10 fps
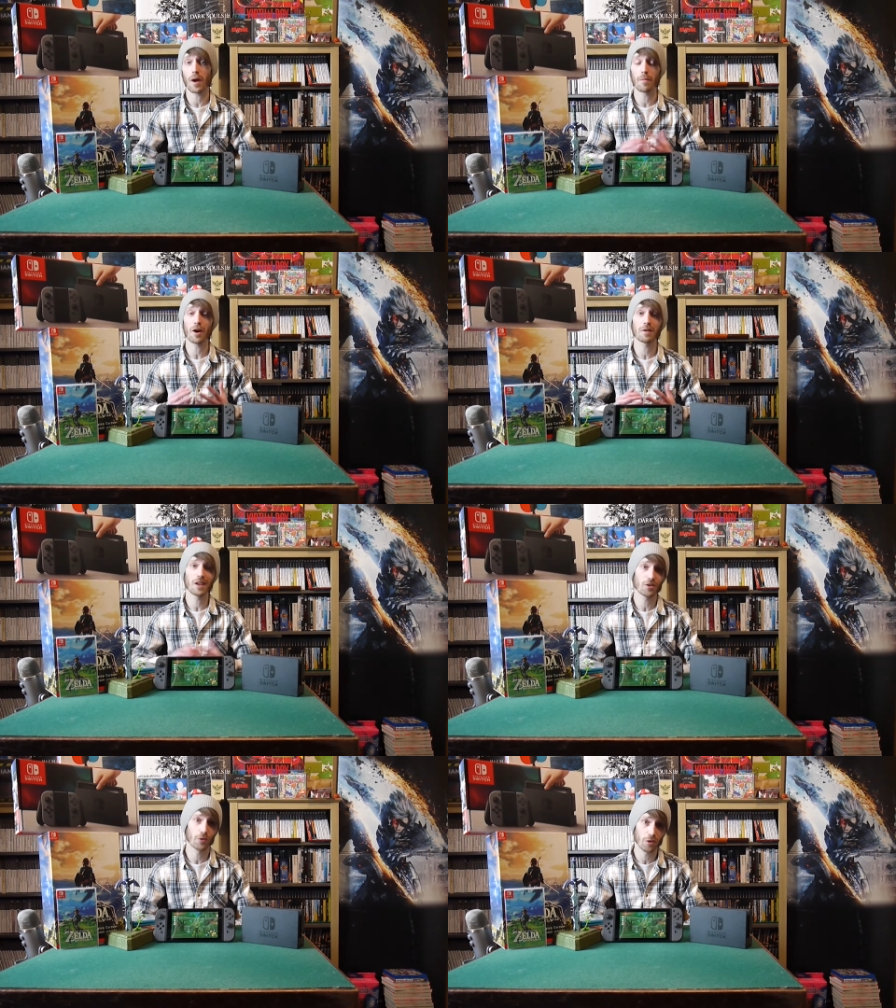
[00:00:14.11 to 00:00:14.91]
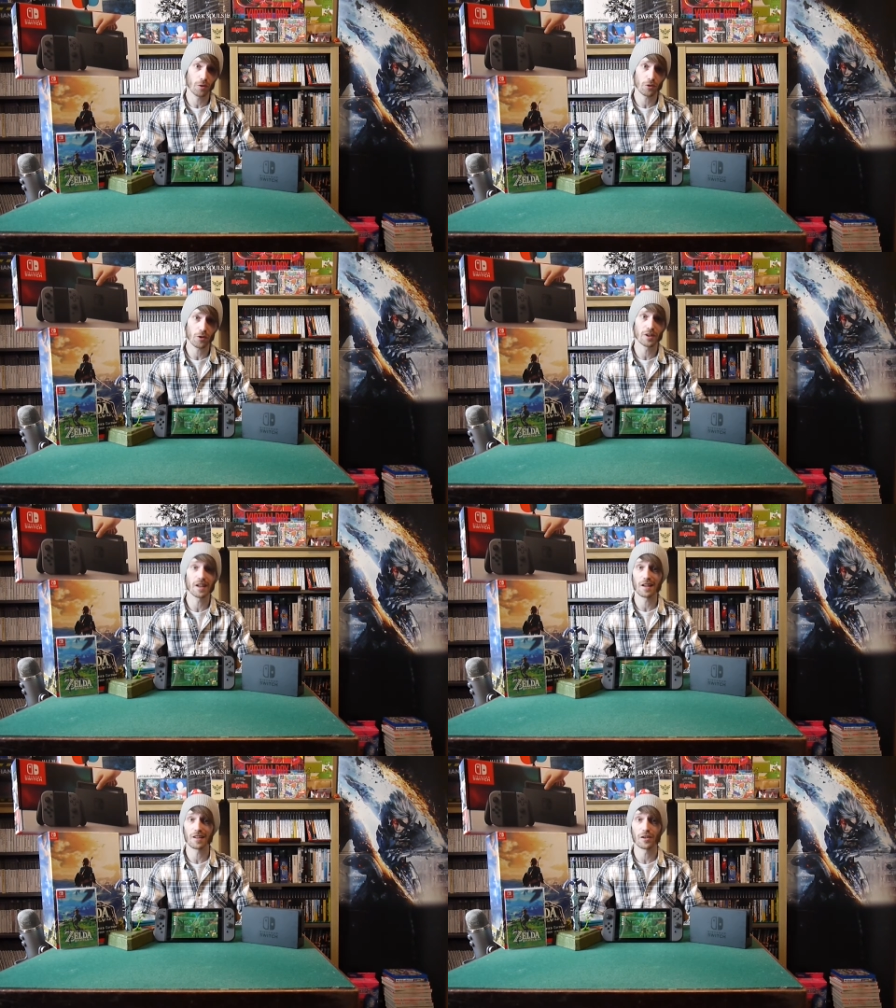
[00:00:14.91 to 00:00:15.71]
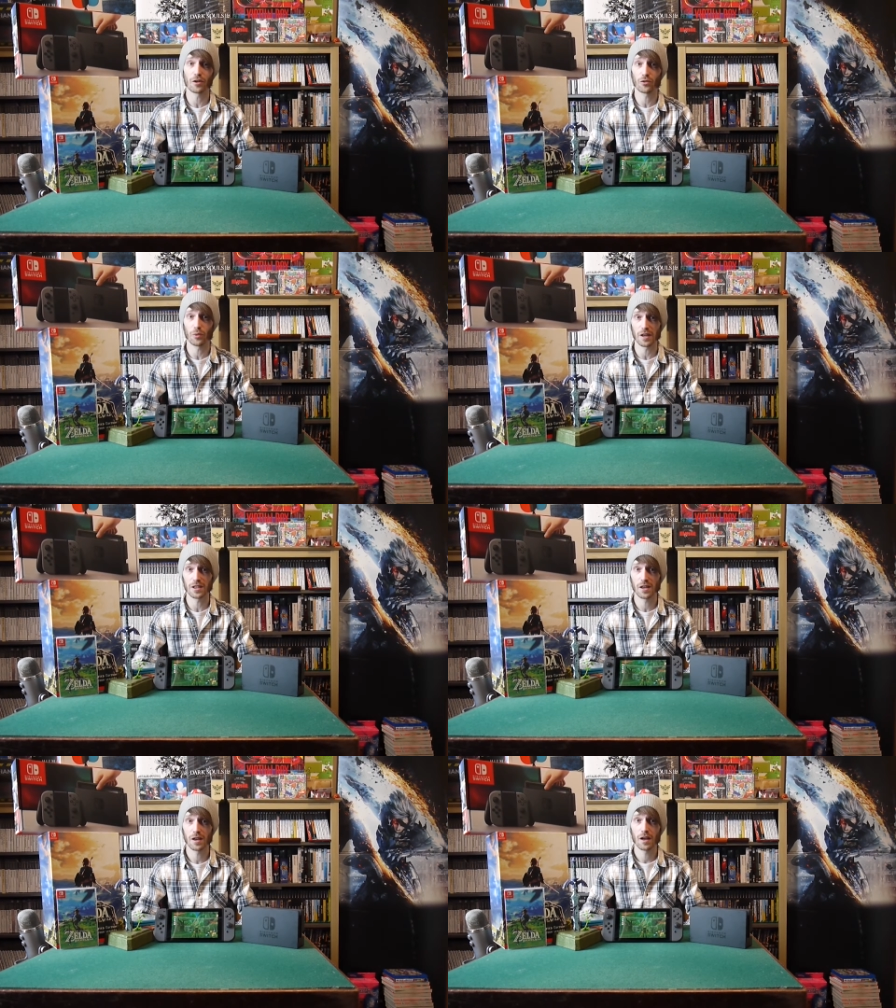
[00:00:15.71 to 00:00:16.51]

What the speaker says: and my initial thoughts on the Nintendo Switch.